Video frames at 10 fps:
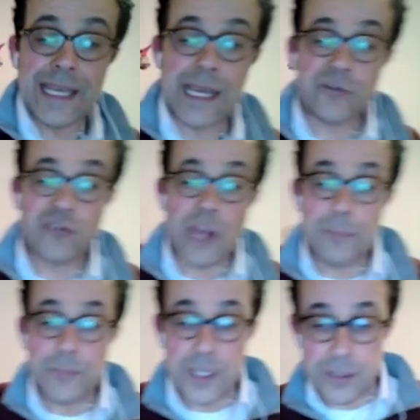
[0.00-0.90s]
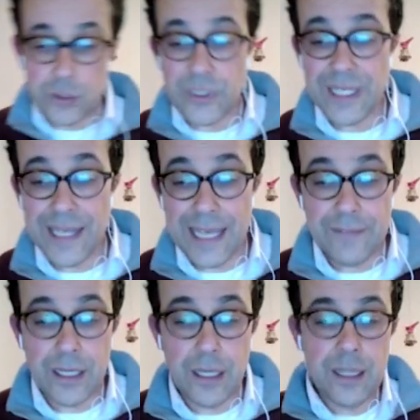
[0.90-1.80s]
he had championed to a
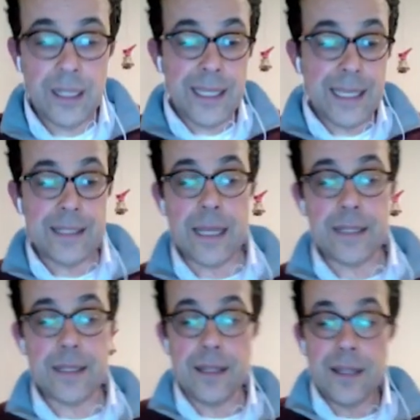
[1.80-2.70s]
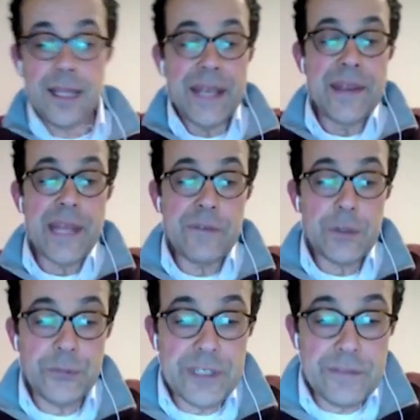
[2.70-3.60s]
level it had
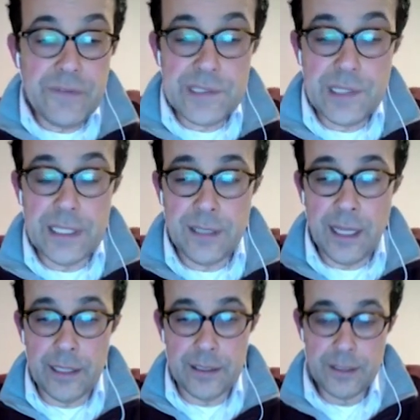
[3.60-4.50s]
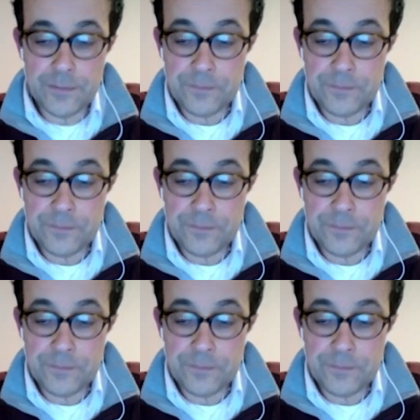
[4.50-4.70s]
never previously attained.